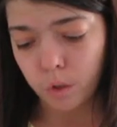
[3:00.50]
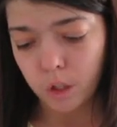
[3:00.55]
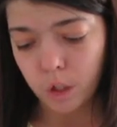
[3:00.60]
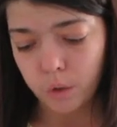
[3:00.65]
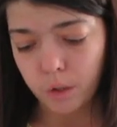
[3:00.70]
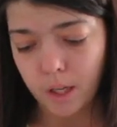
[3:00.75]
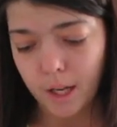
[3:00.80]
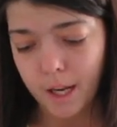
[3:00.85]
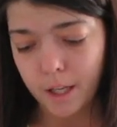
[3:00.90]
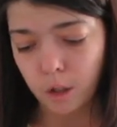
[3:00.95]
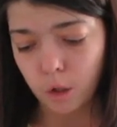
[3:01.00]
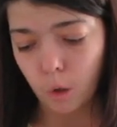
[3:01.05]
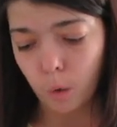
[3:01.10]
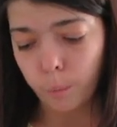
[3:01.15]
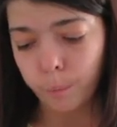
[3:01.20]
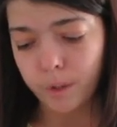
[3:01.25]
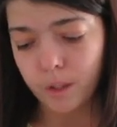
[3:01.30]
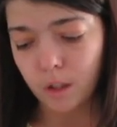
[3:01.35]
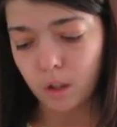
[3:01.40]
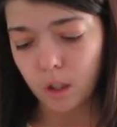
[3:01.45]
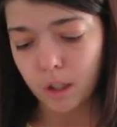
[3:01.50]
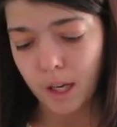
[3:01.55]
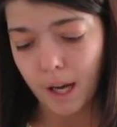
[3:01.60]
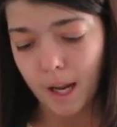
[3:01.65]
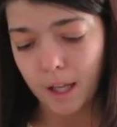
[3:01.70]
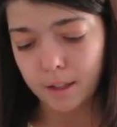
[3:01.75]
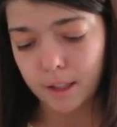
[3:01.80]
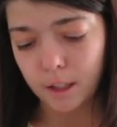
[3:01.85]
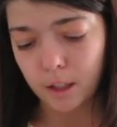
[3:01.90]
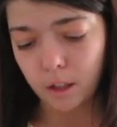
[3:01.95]
retreat has opened on an
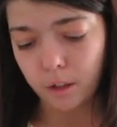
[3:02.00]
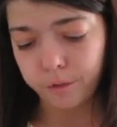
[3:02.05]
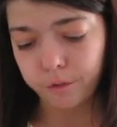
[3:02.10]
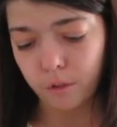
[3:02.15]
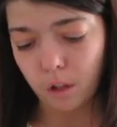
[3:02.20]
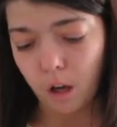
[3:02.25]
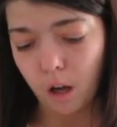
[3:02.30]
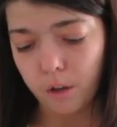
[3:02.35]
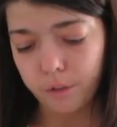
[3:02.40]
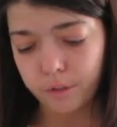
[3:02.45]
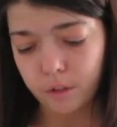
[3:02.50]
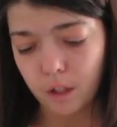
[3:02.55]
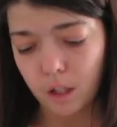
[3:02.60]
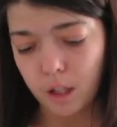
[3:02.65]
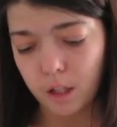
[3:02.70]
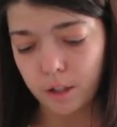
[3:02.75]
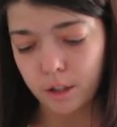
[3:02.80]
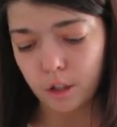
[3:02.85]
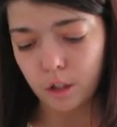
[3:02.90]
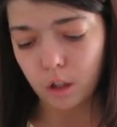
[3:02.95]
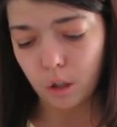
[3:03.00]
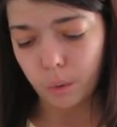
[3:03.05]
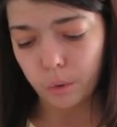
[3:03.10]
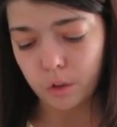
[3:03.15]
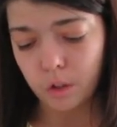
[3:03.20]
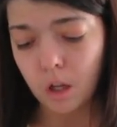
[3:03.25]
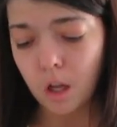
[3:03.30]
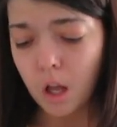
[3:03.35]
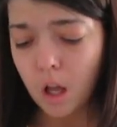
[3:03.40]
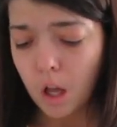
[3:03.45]
island off the English
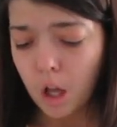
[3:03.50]
coast.